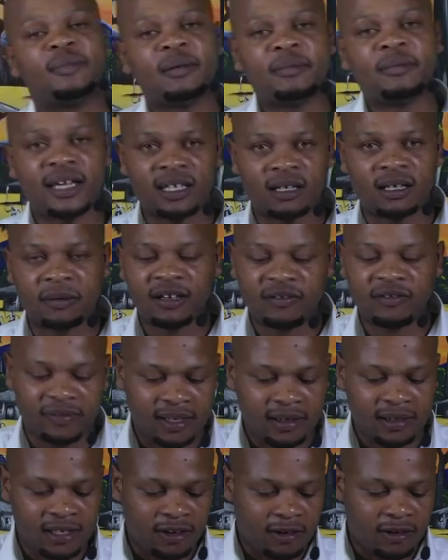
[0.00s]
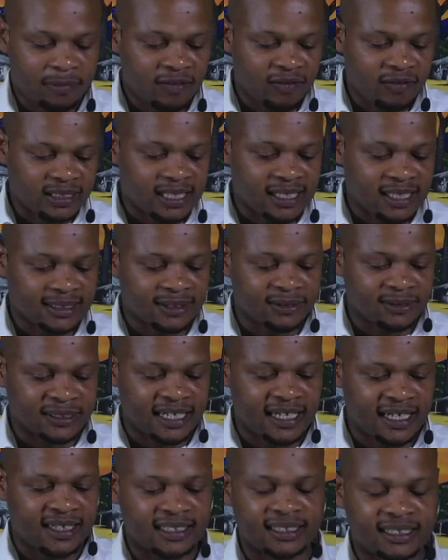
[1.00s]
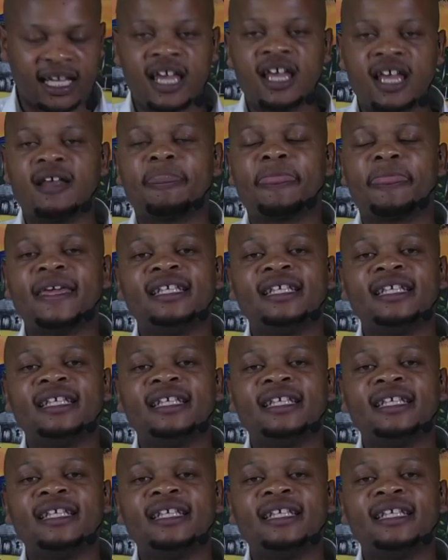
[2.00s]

Remember in our previous lesson, we say that